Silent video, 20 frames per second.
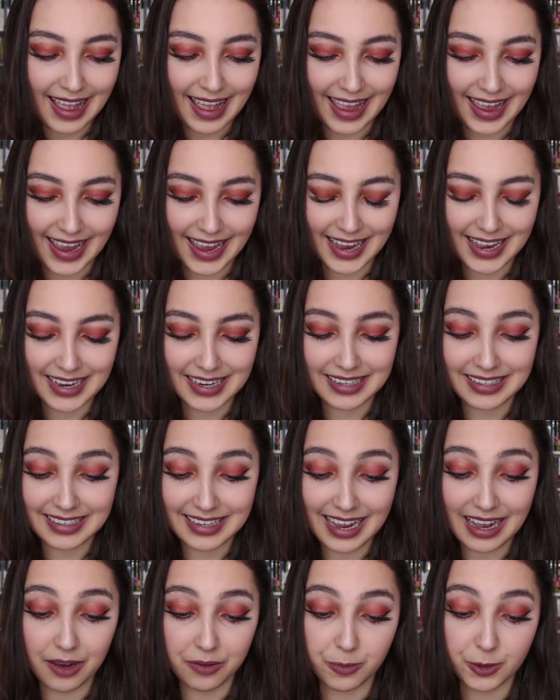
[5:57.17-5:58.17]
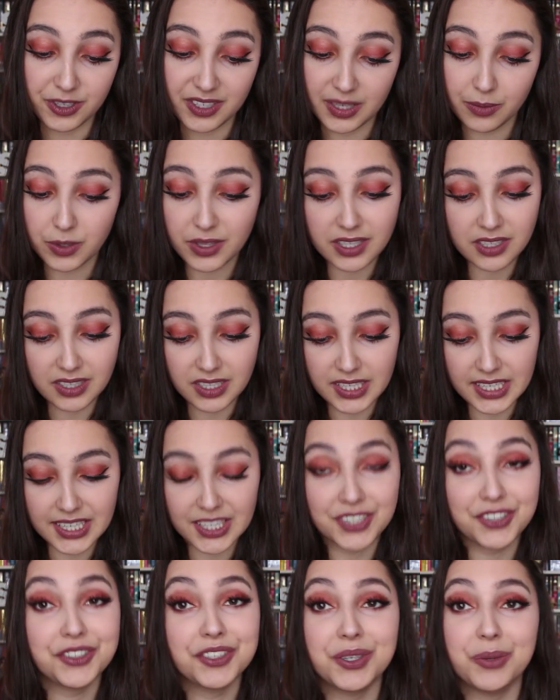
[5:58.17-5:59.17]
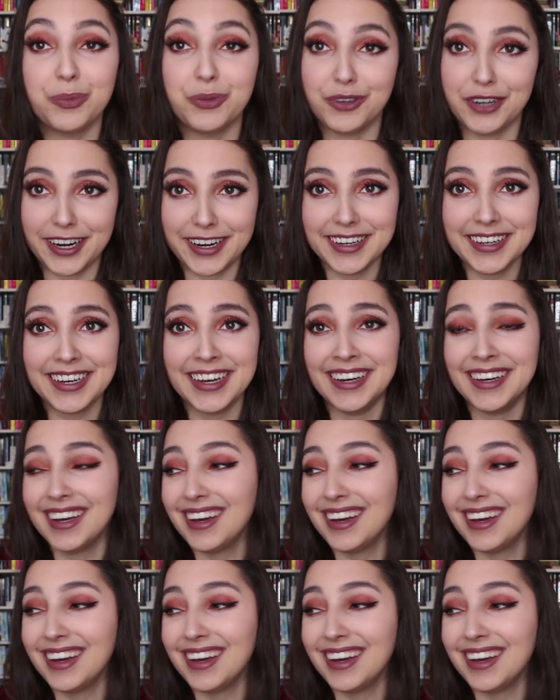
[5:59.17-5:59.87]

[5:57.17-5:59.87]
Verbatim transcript: And yeah, we'll see what this year is going to bring.